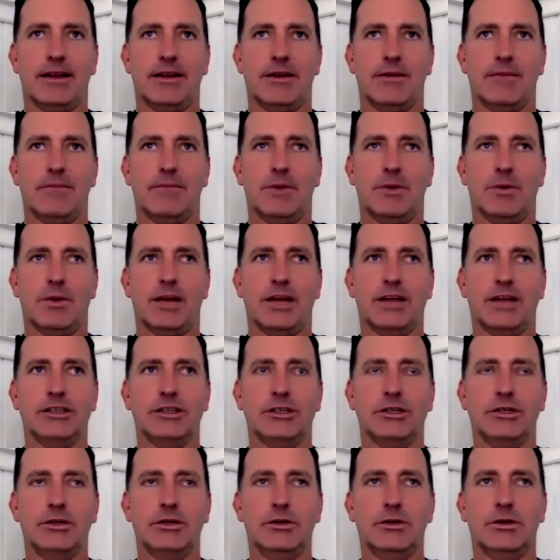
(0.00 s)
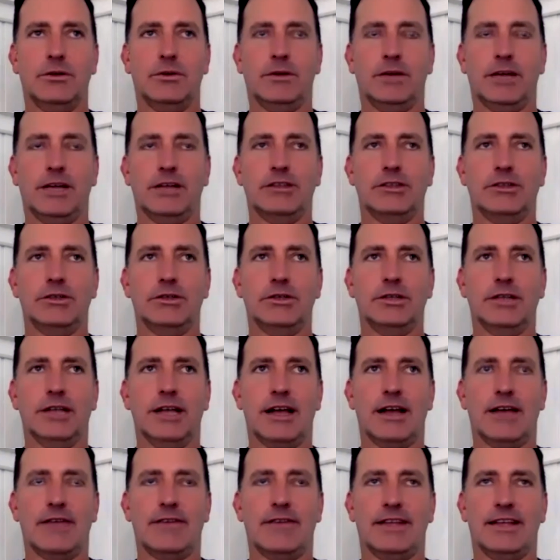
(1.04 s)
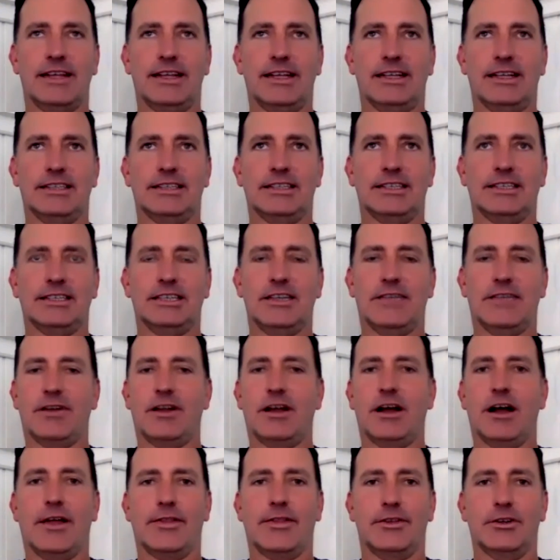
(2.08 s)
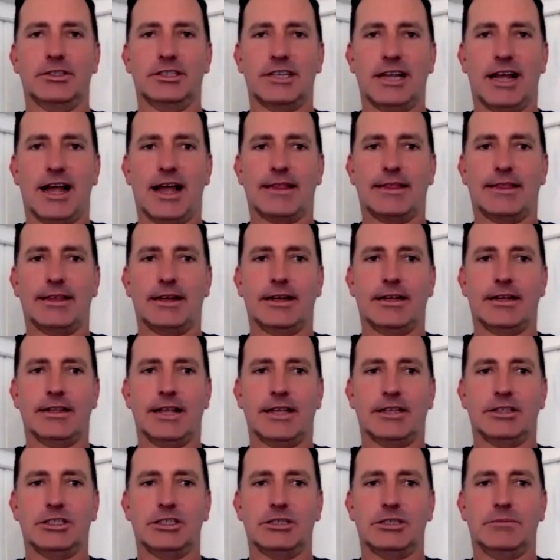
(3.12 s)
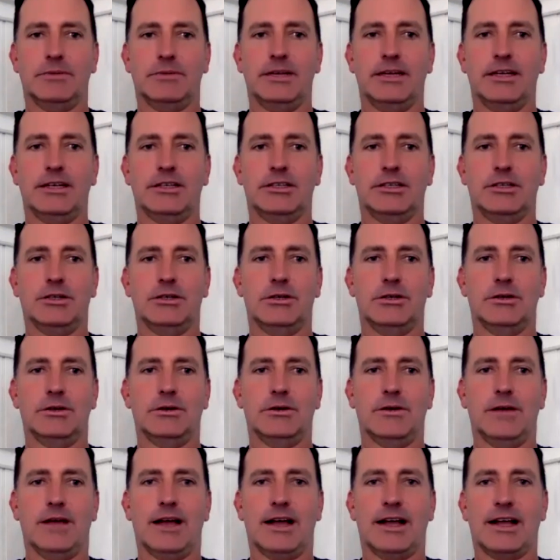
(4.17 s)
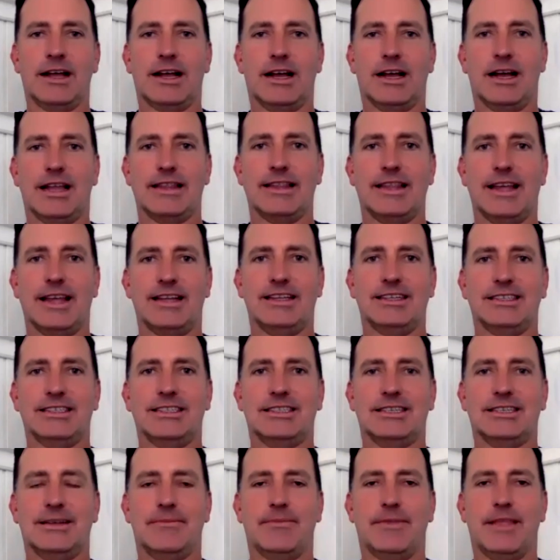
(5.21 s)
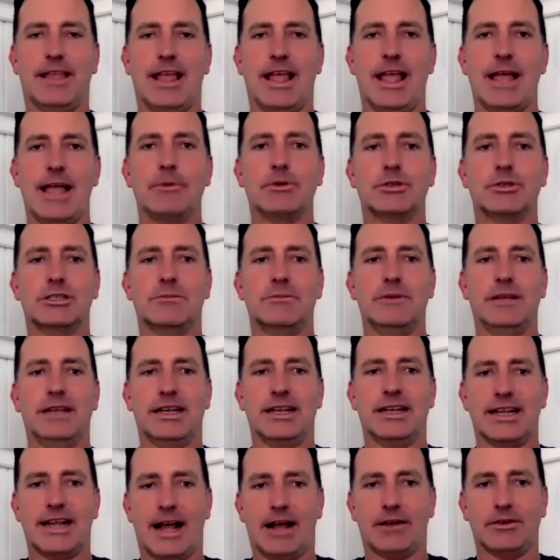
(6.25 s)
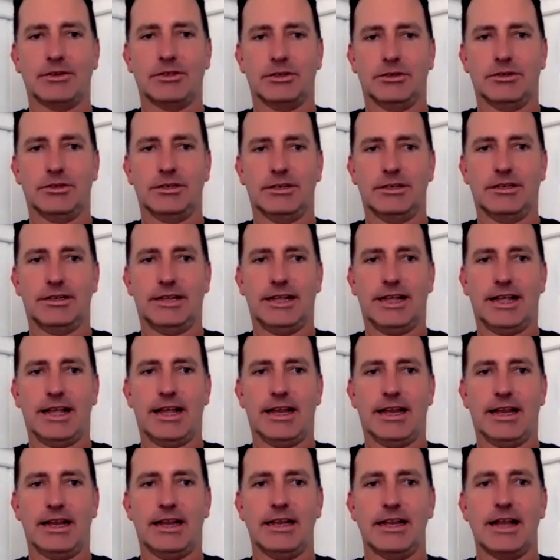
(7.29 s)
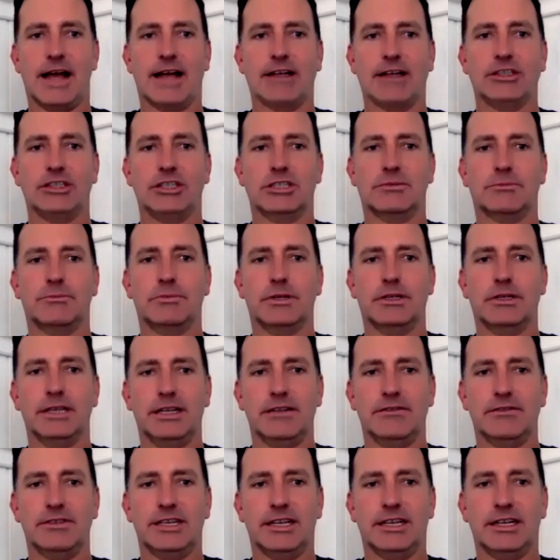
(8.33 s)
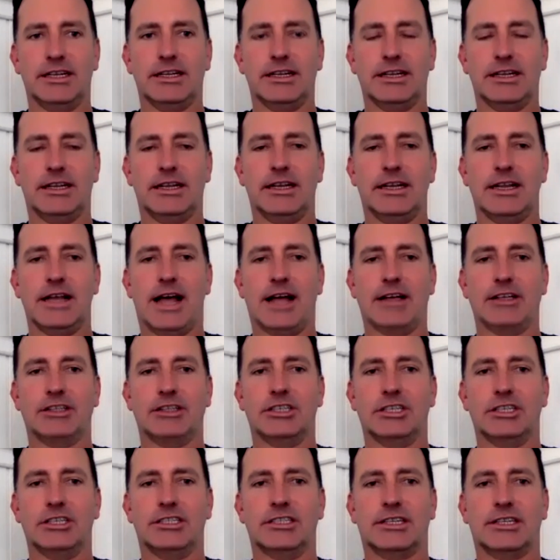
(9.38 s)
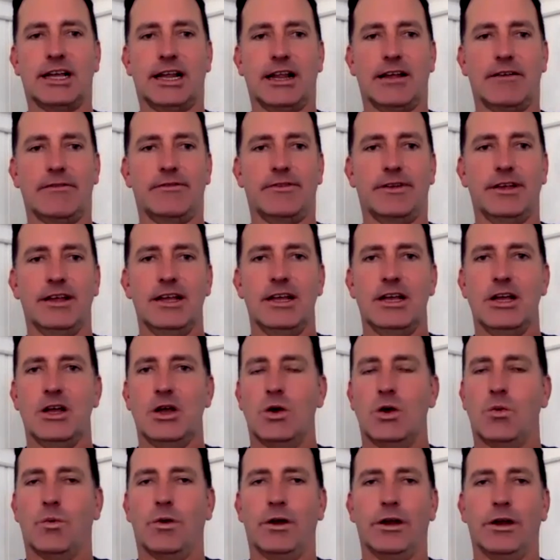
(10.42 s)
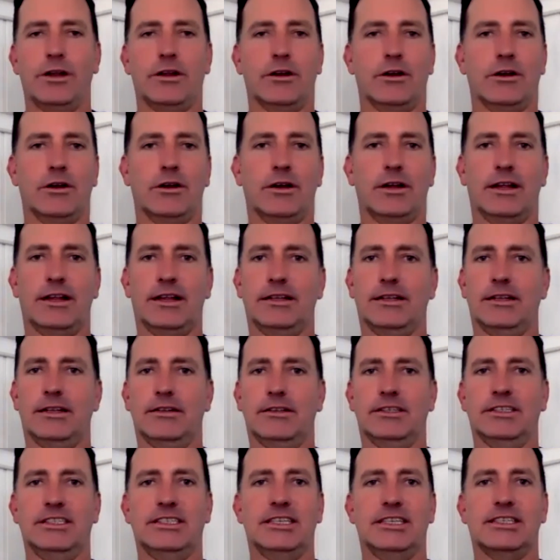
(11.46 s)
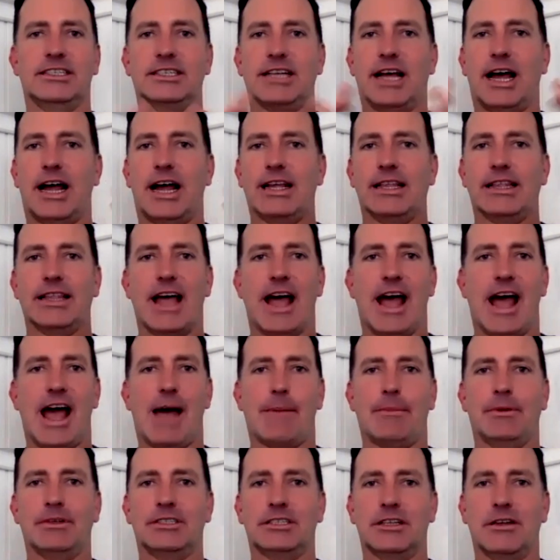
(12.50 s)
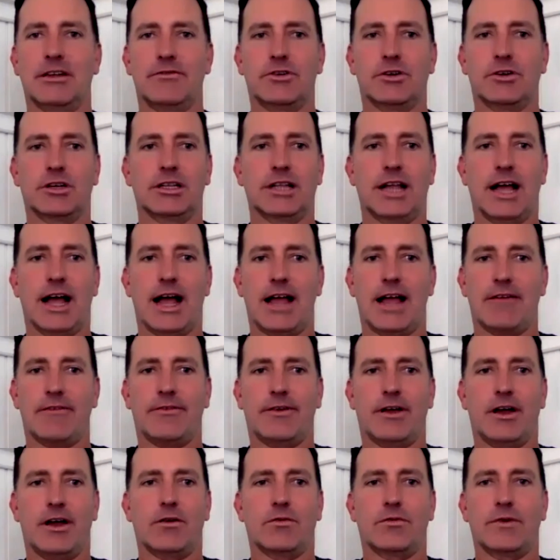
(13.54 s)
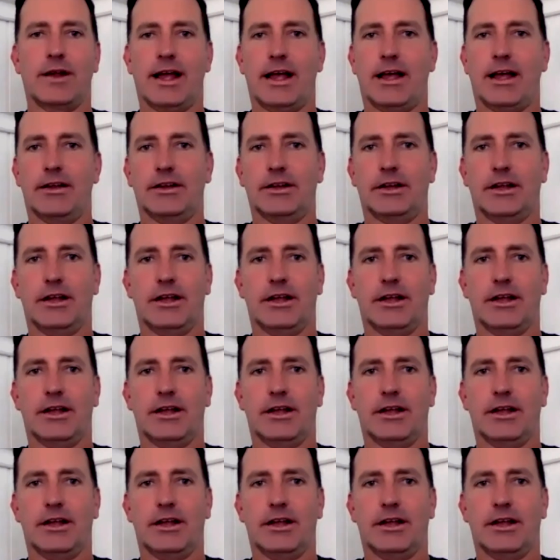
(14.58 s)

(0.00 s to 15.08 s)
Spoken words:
But what I do love is different authors out there that speak to a God that is able to be encountered and not just believed in, not just kind of where you're designing the habits of your life around